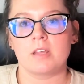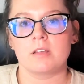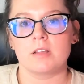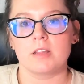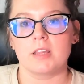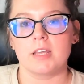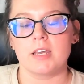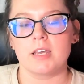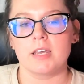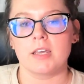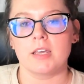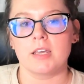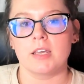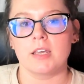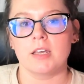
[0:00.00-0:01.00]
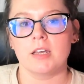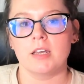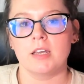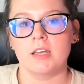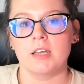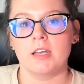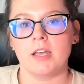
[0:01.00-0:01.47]
The
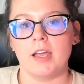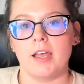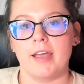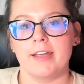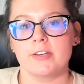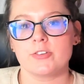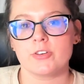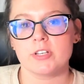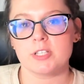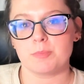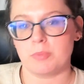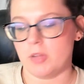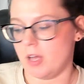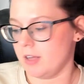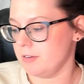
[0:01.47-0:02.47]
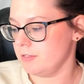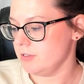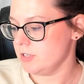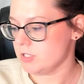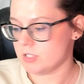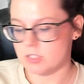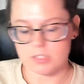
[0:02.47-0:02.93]
atria is blood.
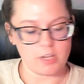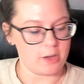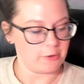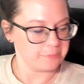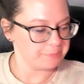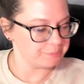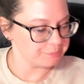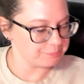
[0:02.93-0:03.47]
So